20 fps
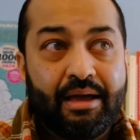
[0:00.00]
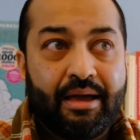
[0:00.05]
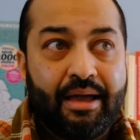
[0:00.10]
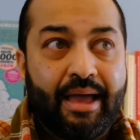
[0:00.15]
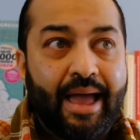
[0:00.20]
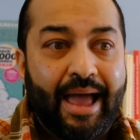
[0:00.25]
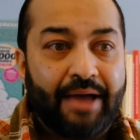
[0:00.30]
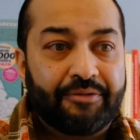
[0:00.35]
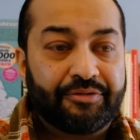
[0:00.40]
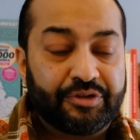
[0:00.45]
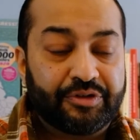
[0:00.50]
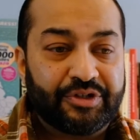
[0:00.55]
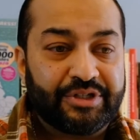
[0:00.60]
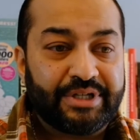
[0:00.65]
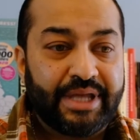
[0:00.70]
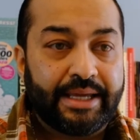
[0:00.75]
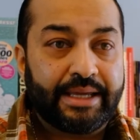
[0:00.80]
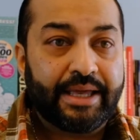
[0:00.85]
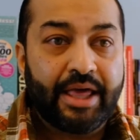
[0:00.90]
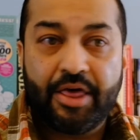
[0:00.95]
have to
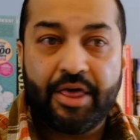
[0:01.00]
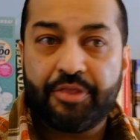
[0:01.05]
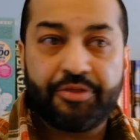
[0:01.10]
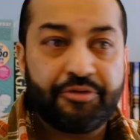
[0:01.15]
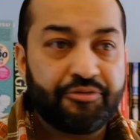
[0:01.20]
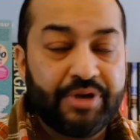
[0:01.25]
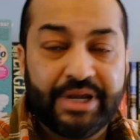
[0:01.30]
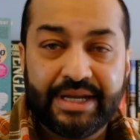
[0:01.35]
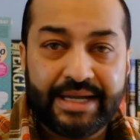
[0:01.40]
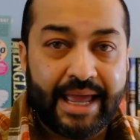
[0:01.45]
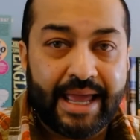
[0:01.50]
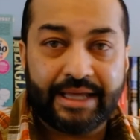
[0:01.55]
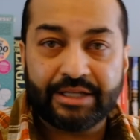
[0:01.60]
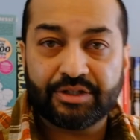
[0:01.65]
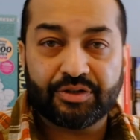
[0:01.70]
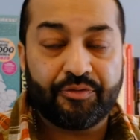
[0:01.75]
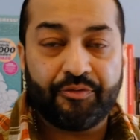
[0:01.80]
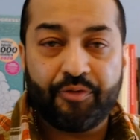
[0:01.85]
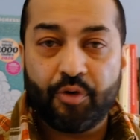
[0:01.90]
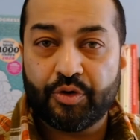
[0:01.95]
stay 3 days
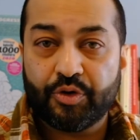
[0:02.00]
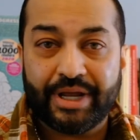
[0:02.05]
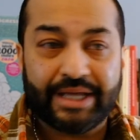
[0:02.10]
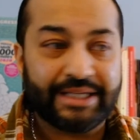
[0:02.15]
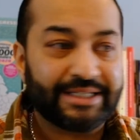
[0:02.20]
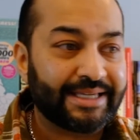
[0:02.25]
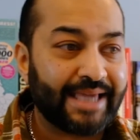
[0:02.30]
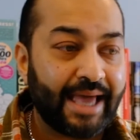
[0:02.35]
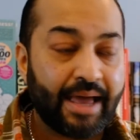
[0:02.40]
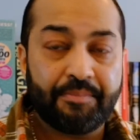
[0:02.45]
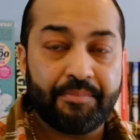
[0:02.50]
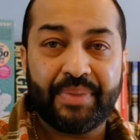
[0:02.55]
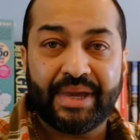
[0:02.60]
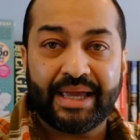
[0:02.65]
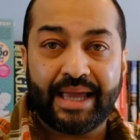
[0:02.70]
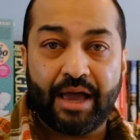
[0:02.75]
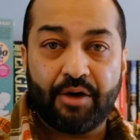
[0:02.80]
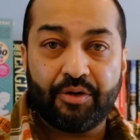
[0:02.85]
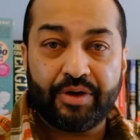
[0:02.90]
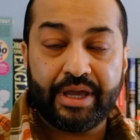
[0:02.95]
or 4 days
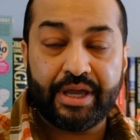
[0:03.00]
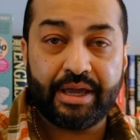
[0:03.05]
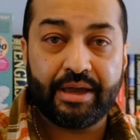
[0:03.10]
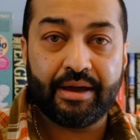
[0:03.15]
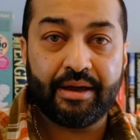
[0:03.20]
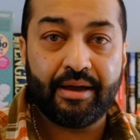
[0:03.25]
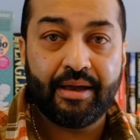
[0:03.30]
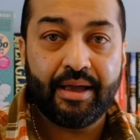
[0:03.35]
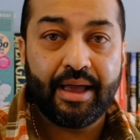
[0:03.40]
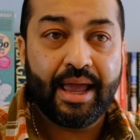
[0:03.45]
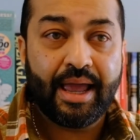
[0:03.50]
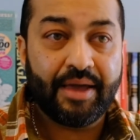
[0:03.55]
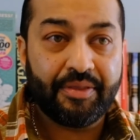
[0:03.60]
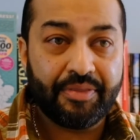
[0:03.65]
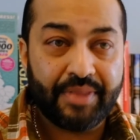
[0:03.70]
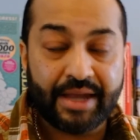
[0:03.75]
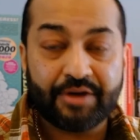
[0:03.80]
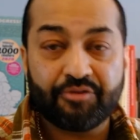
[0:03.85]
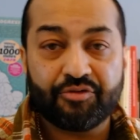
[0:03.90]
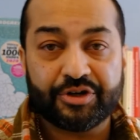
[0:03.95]
camping out here and
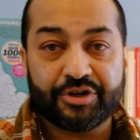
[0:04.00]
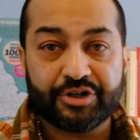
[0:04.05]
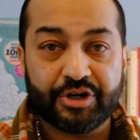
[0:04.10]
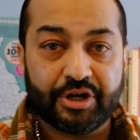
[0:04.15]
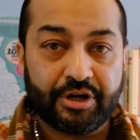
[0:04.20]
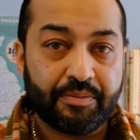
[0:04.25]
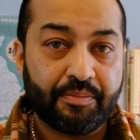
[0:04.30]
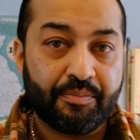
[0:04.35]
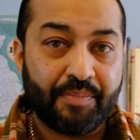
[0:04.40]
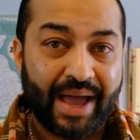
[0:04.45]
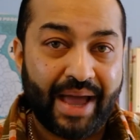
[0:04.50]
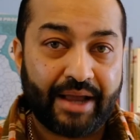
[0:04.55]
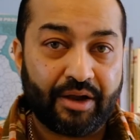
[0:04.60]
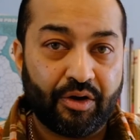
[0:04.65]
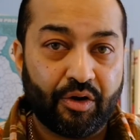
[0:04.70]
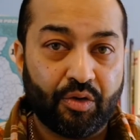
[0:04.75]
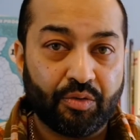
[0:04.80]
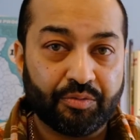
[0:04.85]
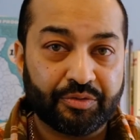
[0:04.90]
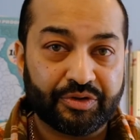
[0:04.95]
then return back
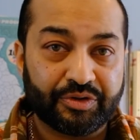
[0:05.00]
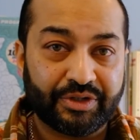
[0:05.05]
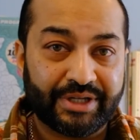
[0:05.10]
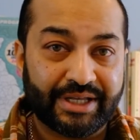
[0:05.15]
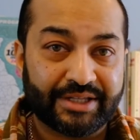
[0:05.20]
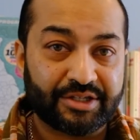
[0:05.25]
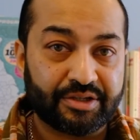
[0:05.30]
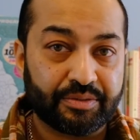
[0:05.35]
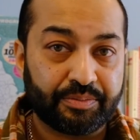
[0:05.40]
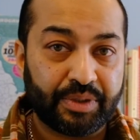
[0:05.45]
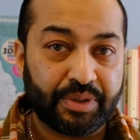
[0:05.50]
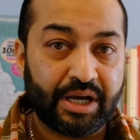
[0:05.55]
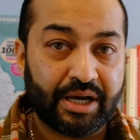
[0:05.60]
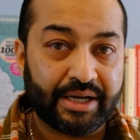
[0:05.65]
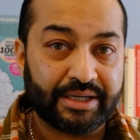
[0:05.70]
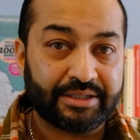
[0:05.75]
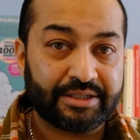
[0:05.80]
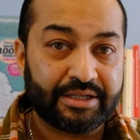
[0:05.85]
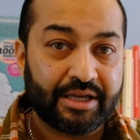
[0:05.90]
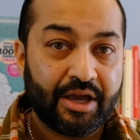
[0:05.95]
home to get
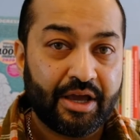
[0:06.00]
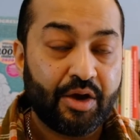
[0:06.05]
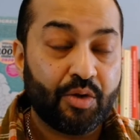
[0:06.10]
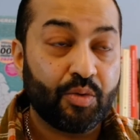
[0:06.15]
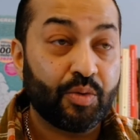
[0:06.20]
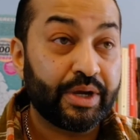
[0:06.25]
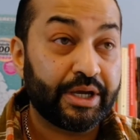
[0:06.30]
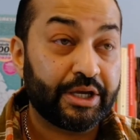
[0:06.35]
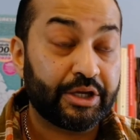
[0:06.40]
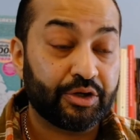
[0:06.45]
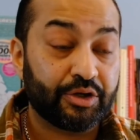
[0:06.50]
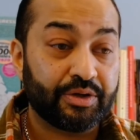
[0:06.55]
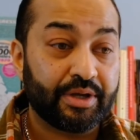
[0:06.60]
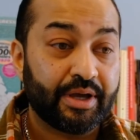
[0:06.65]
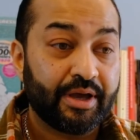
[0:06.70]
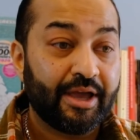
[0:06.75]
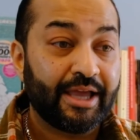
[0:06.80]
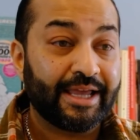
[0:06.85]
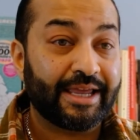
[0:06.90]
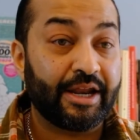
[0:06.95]
supplies. We could
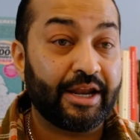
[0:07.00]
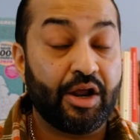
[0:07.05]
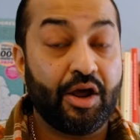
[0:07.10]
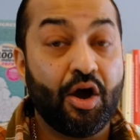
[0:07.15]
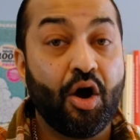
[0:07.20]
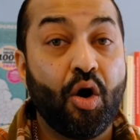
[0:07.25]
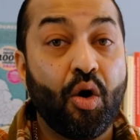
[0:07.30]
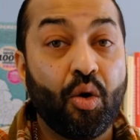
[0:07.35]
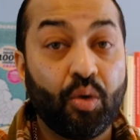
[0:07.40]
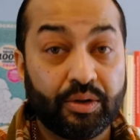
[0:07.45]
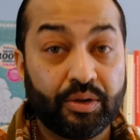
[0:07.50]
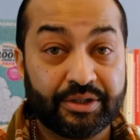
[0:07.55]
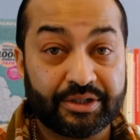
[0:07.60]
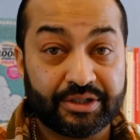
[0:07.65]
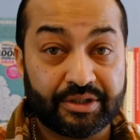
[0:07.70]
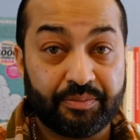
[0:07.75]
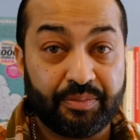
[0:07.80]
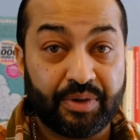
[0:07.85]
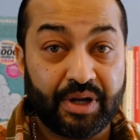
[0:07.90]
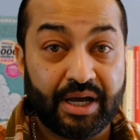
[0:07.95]
get all the
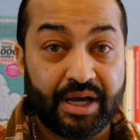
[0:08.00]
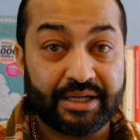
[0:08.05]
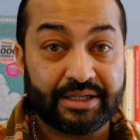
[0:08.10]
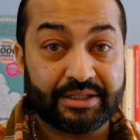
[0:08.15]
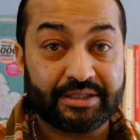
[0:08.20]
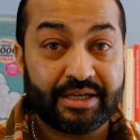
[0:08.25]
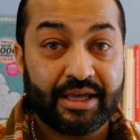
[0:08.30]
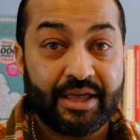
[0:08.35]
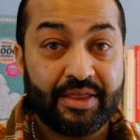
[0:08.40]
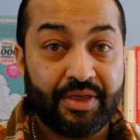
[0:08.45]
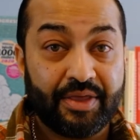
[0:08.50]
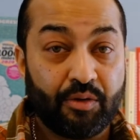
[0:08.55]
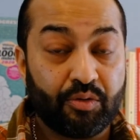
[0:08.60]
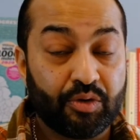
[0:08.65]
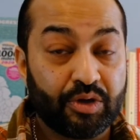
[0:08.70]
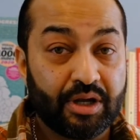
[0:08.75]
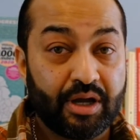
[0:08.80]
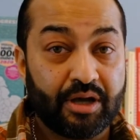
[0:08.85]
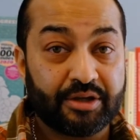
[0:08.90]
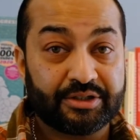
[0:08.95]
supplies that will
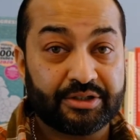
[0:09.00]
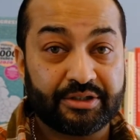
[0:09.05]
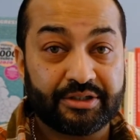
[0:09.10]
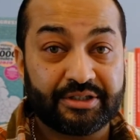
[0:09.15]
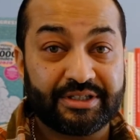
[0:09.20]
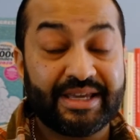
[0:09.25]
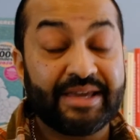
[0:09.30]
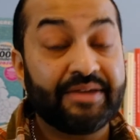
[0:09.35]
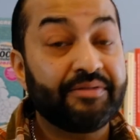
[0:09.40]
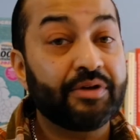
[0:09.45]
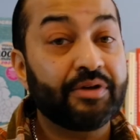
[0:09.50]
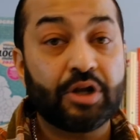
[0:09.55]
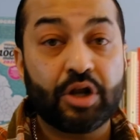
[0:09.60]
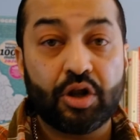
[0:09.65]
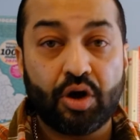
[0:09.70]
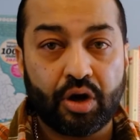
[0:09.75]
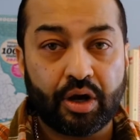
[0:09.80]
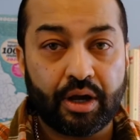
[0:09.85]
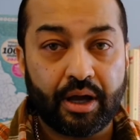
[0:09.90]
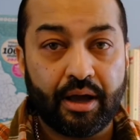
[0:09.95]
last us even
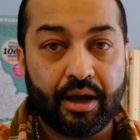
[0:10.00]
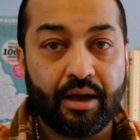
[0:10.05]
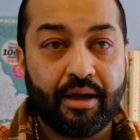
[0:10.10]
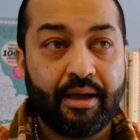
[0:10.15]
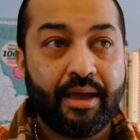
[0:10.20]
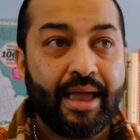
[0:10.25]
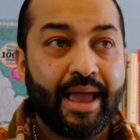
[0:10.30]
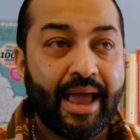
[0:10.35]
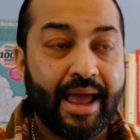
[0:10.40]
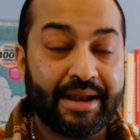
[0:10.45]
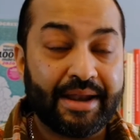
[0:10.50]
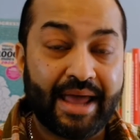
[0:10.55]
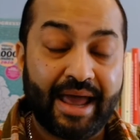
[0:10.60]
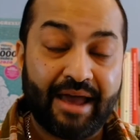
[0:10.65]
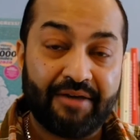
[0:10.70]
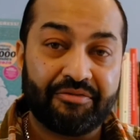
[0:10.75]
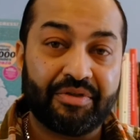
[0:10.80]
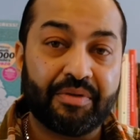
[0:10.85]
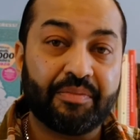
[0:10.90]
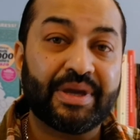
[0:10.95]
longer and
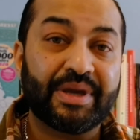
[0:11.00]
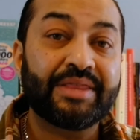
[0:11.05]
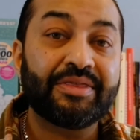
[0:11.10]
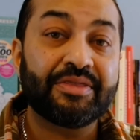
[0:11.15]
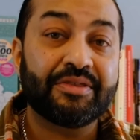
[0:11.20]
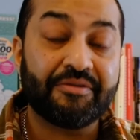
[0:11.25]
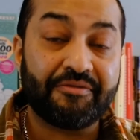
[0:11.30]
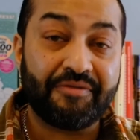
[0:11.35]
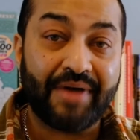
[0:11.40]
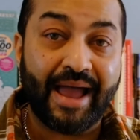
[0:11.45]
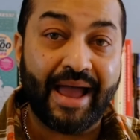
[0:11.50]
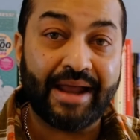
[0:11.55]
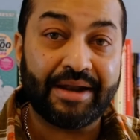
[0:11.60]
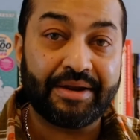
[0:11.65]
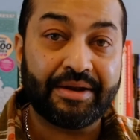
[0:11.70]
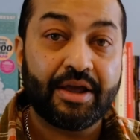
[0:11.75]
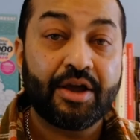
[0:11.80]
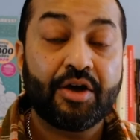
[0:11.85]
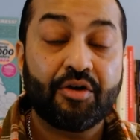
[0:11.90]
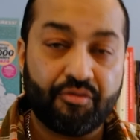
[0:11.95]
have them in the
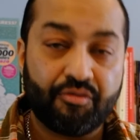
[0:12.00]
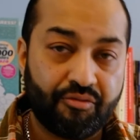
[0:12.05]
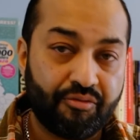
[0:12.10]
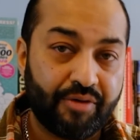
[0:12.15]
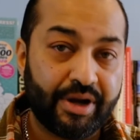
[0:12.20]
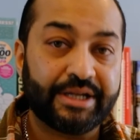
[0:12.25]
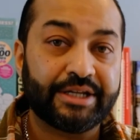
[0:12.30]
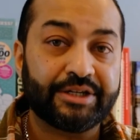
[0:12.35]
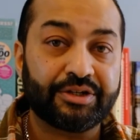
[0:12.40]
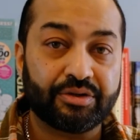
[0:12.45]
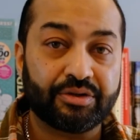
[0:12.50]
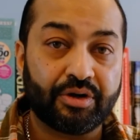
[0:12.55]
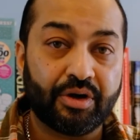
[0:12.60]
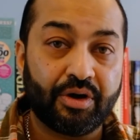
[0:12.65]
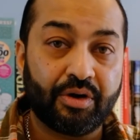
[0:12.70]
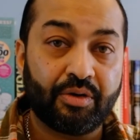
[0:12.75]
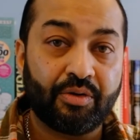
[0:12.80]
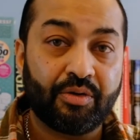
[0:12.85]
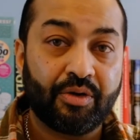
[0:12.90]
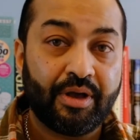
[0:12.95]
van ready to
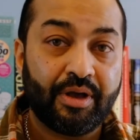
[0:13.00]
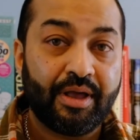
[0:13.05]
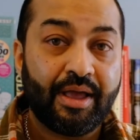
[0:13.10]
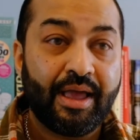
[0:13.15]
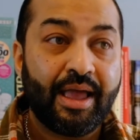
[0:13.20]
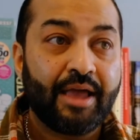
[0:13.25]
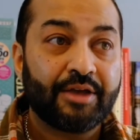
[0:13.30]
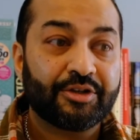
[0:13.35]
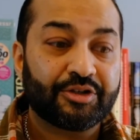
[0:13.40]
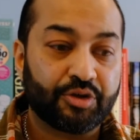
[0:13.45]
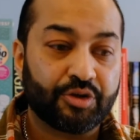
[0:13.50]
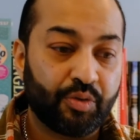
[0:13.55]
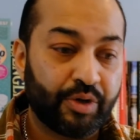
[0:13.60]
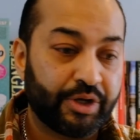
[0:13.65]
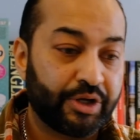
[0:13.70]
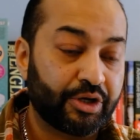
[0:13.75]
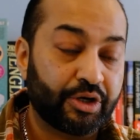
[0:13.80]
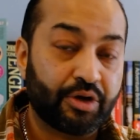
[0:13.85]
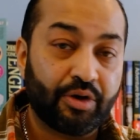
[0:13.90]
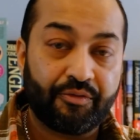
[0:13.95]
go. So we
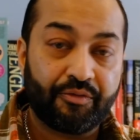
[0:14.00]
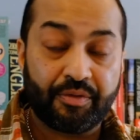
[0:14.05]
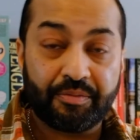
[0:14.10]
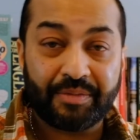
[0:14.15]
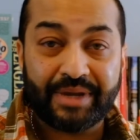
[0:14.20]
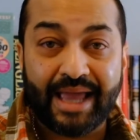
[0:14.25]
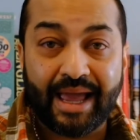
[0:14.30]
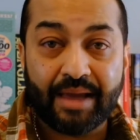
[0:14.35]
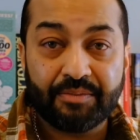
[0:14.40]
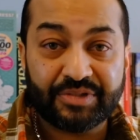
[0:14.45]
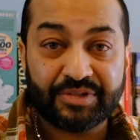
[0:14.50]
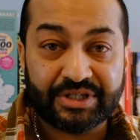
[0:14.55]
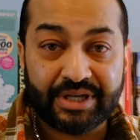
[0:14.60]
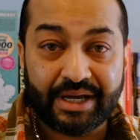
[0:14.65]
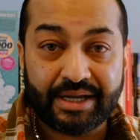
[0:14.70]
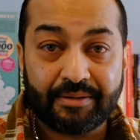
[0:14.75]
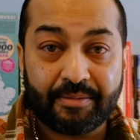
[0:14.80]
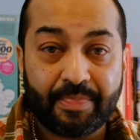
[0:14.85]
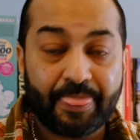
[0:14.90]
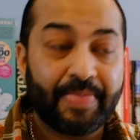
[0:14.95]
could go from
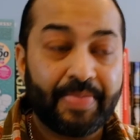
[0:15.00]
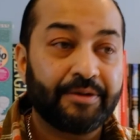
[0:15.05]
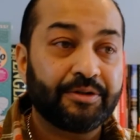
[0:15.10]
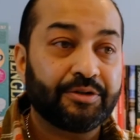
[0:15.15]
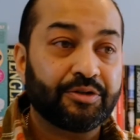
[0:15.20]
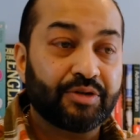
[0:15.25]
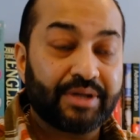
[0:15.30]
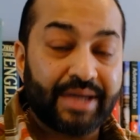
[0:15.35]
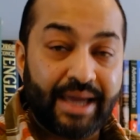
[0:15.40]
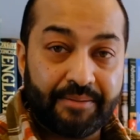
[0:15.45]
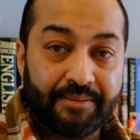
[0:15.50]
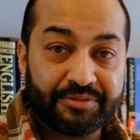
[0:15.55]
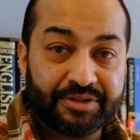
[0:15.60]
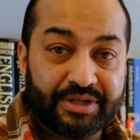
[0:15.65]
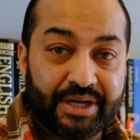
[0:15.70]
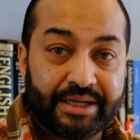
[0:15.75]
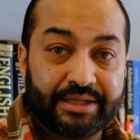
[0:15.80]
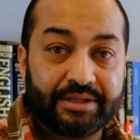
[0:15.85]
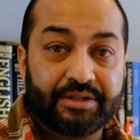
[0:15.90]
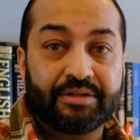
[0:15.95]
campsite to
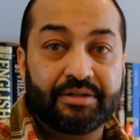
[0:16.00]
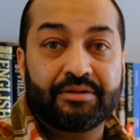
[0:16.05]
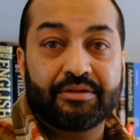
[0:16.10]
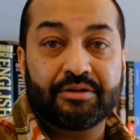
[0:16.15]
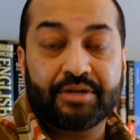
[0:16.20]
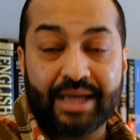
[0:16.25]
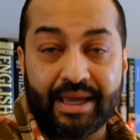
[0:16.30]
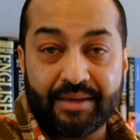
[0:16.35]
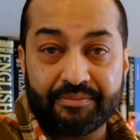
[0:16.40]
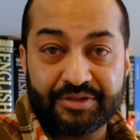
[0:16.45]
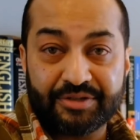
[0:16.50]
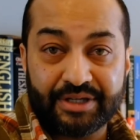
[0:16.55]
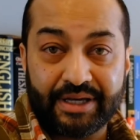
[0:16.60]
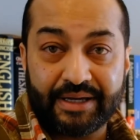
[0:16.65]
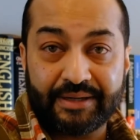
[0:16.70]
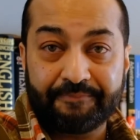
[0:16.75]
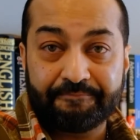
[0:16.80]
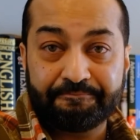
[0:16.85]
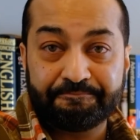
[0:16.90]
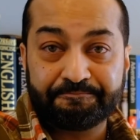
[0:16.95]
campsite to
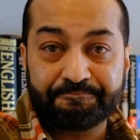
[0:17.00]
campsite.